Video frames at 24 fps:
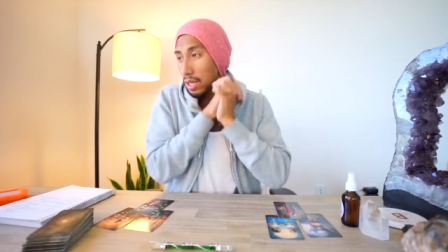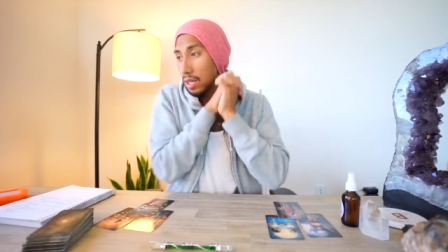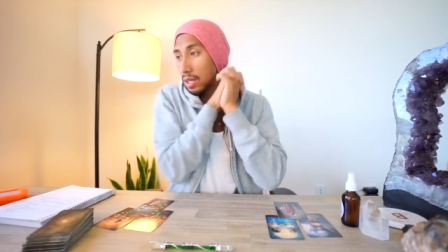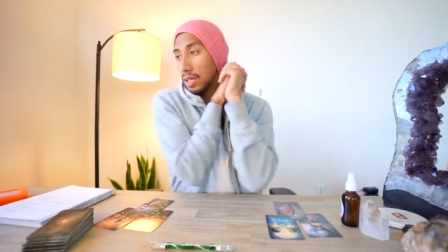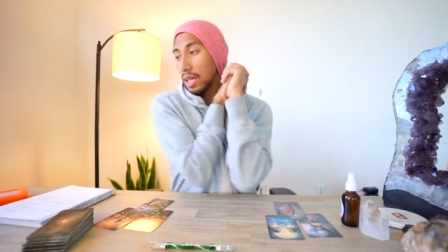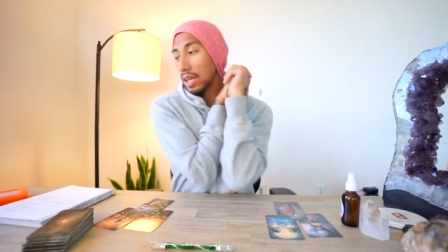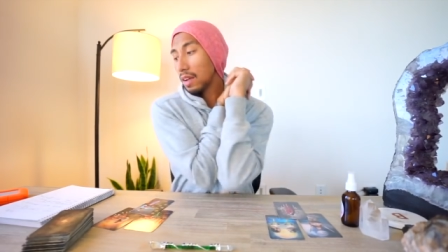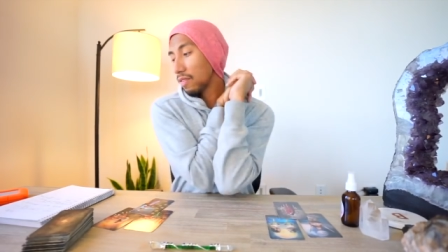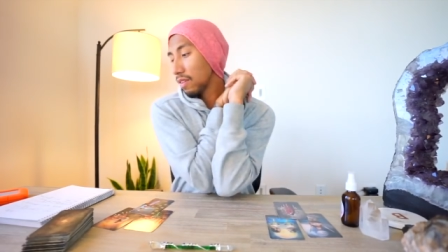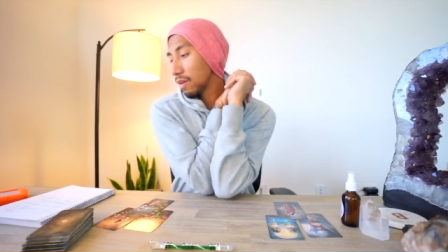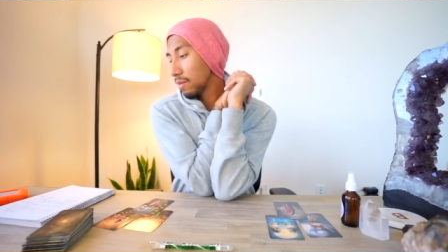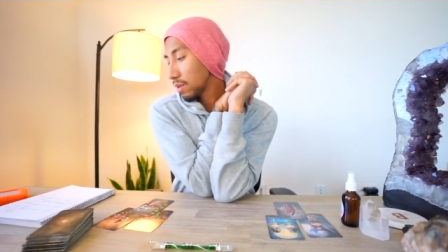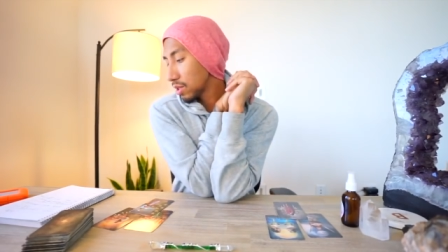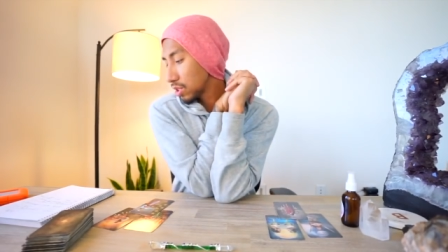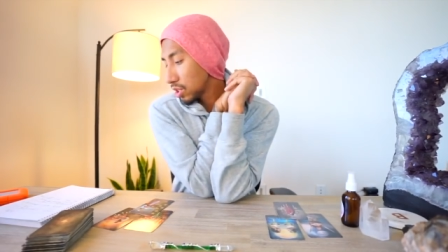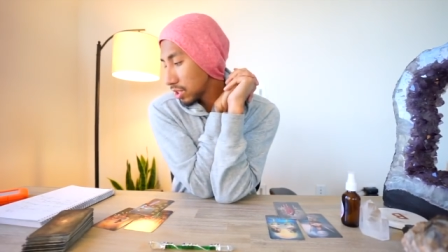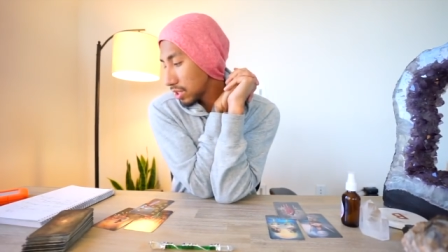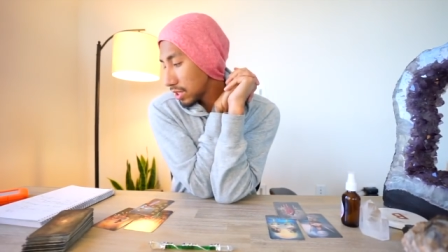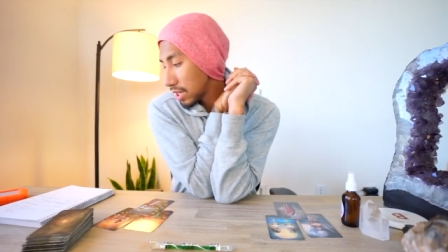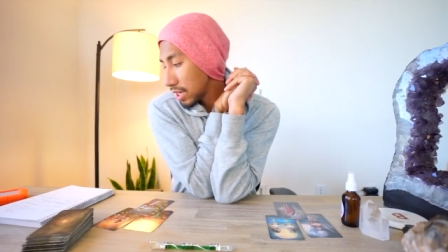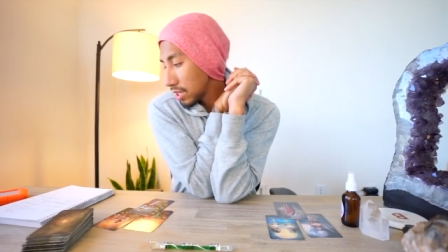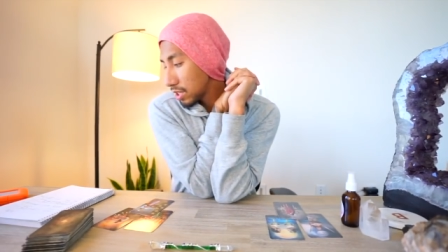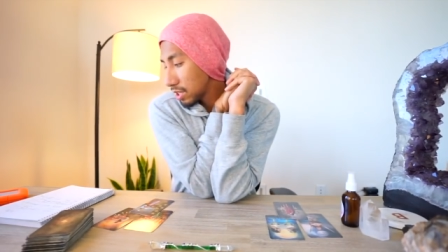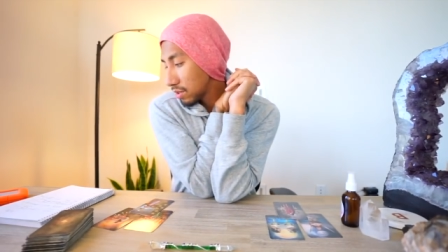Thank you very much,
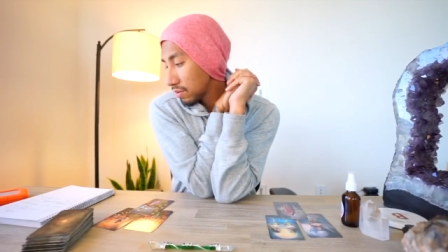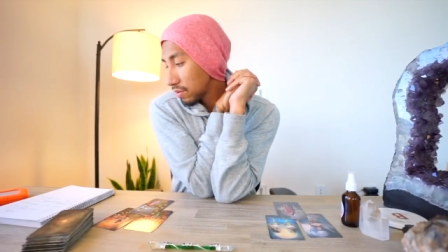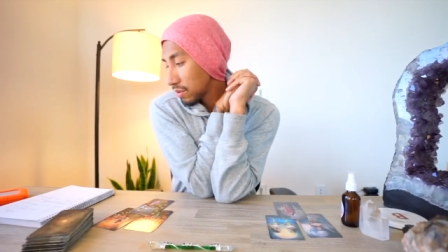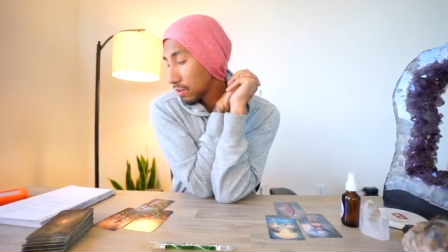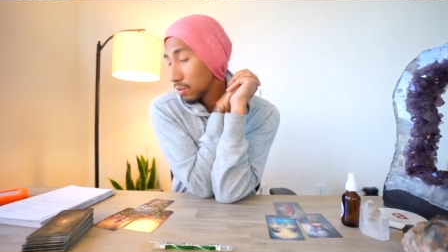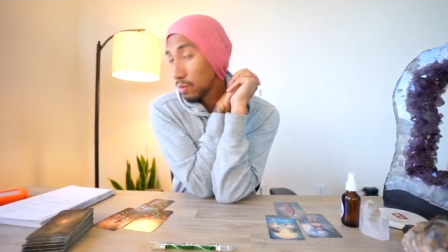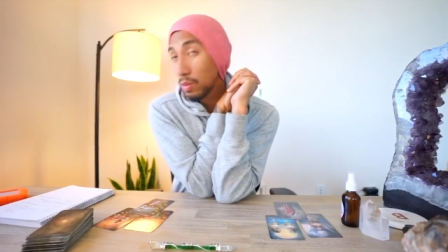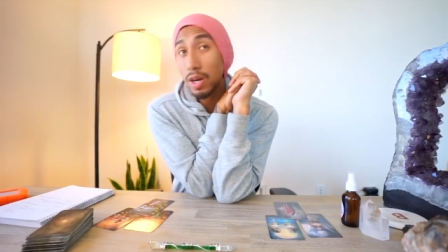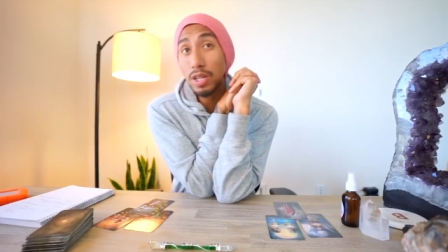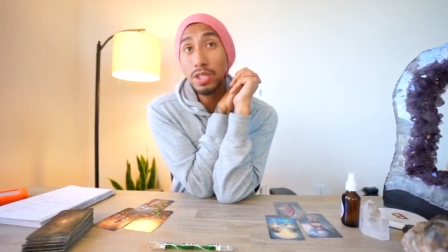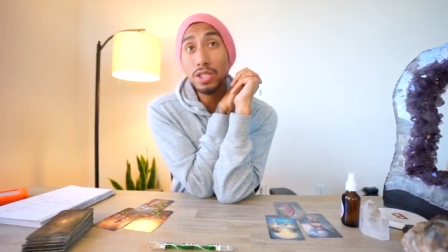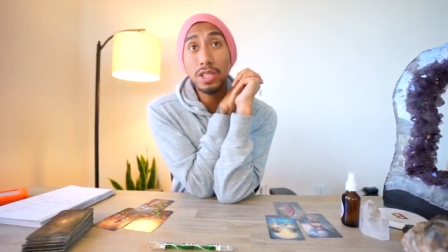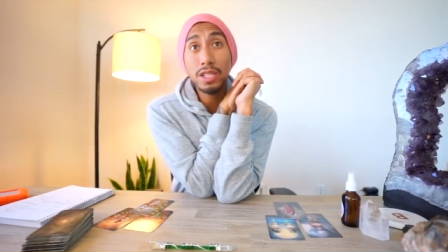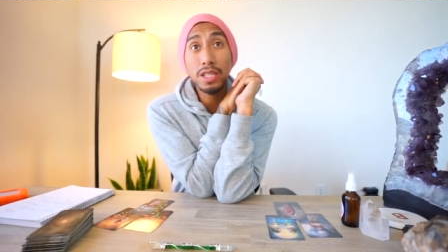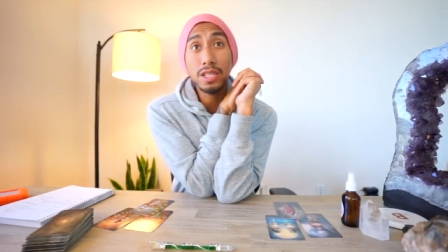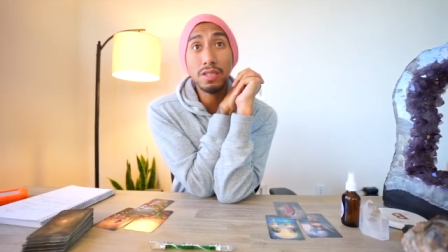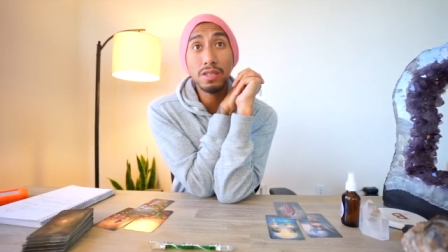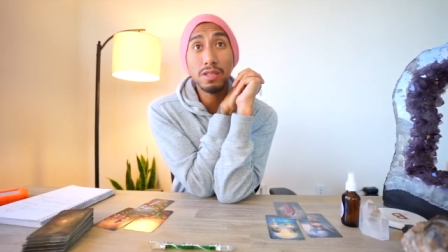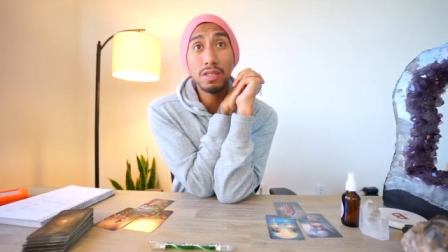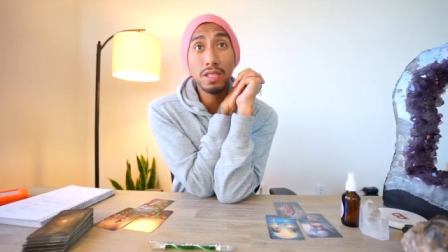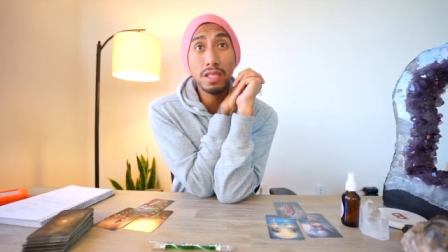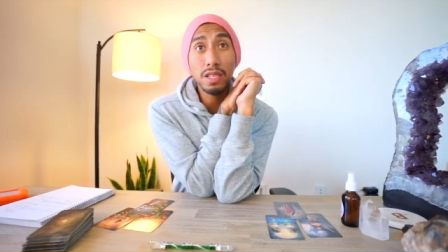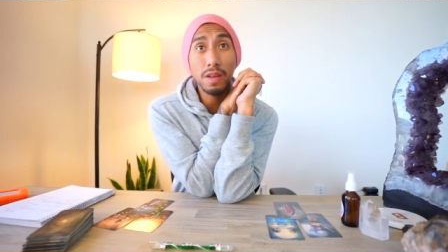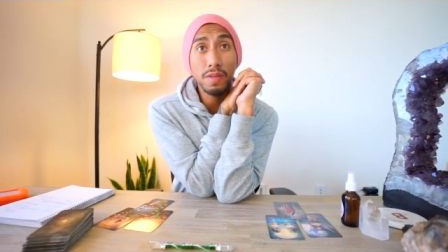Sagis, for watching. This is
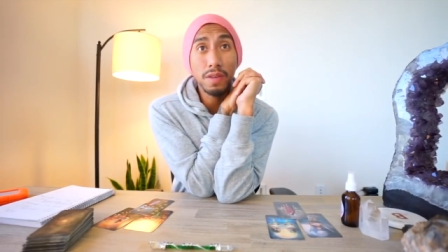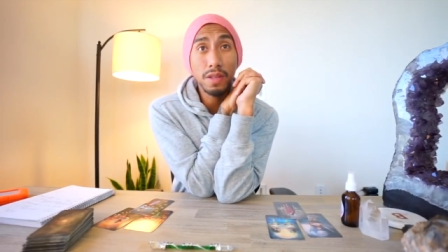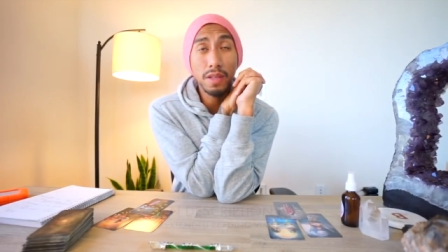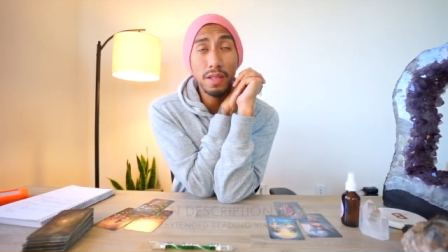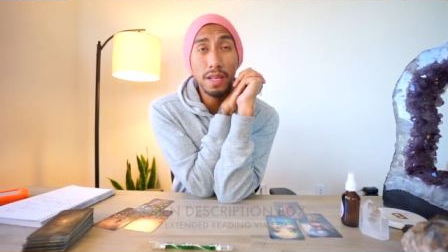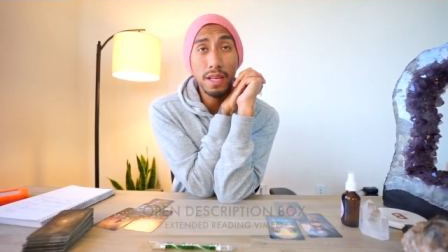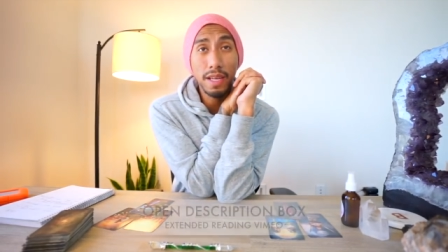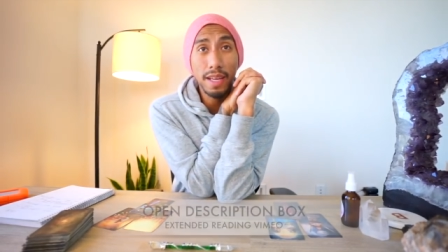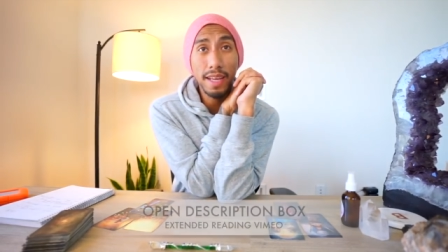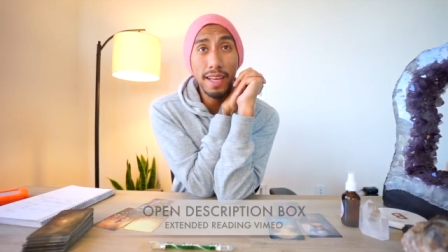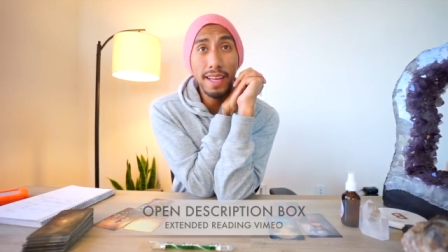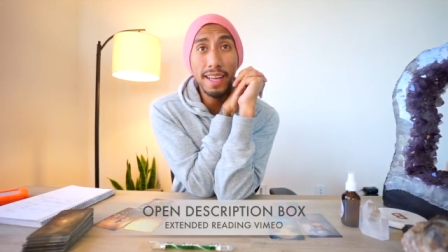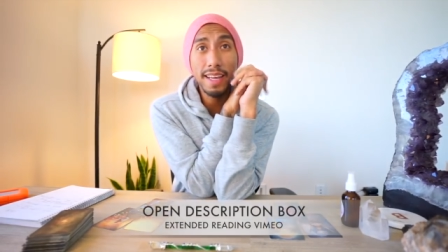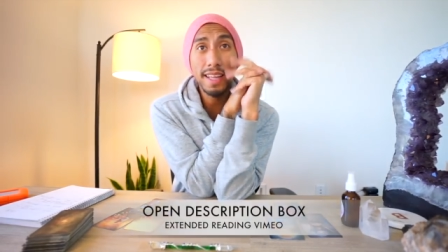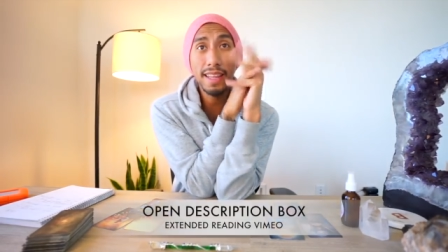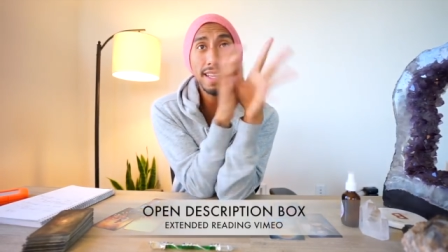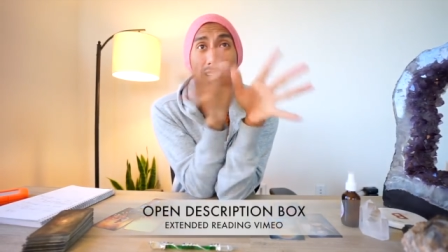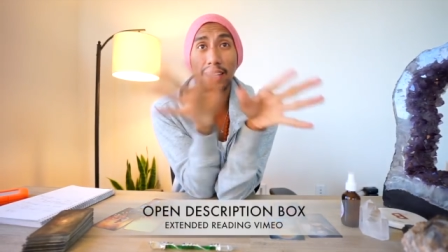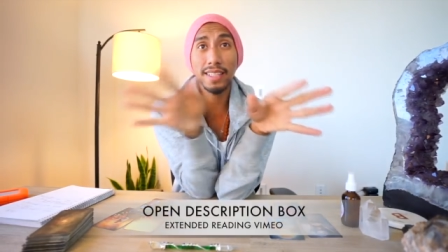your 7th to the 8th.